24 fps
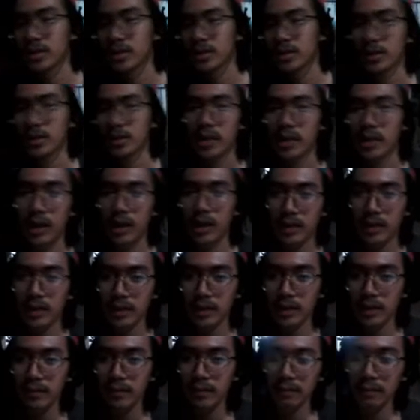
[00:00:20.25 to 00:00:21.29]
So our
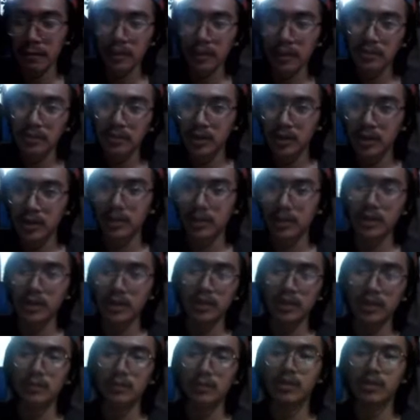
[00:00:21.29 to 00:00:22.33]
T flip-flop
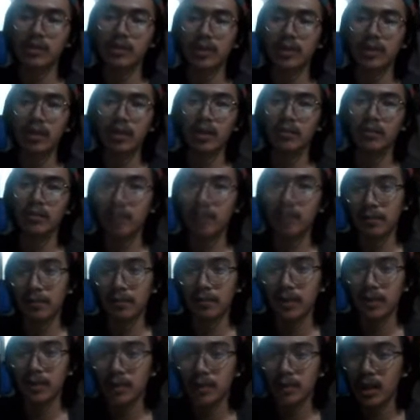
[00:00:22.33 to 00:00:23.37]
stands for toggle
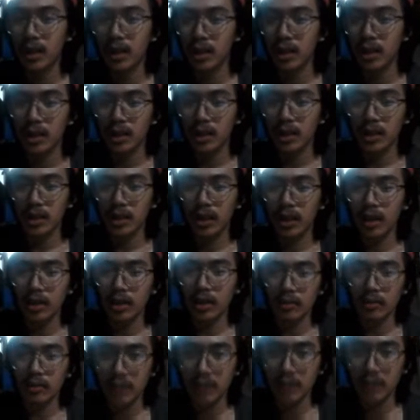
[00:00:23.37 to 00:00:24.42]
flip-flop,
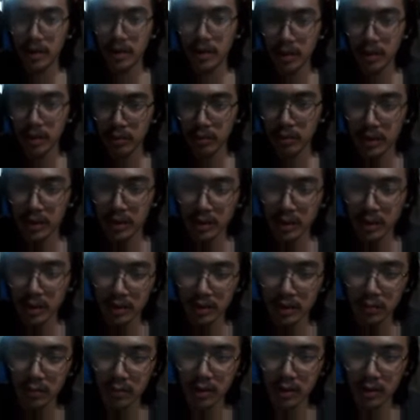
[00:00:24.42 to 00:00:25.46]
which
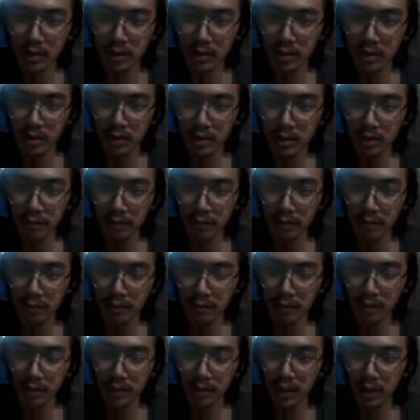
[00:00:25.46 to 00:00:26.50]
operates where if
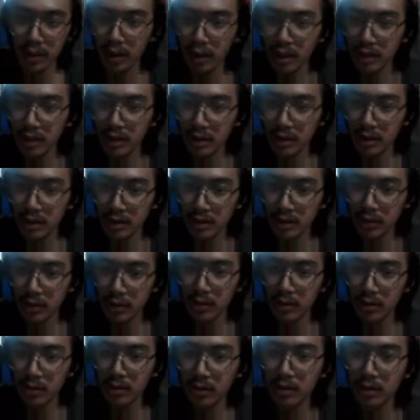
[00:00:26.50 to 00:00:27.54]
the toggle is
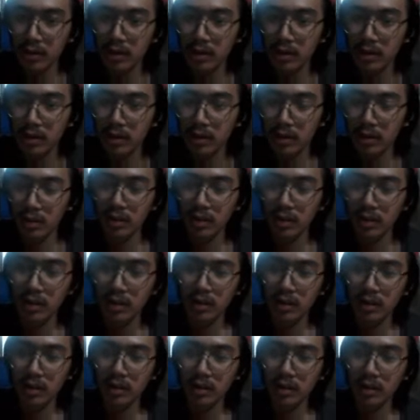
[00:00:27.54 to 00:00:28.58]
on,
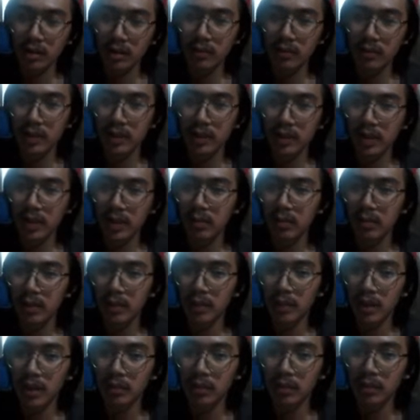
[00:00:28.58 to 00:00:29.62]
then it will take the
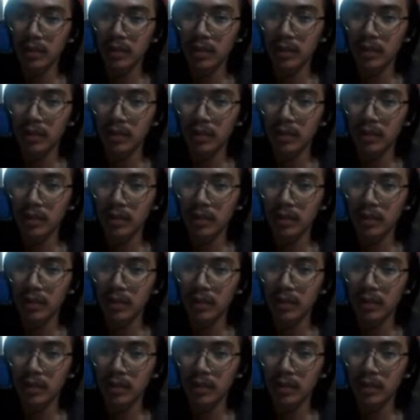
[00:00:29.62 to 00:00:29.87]
prime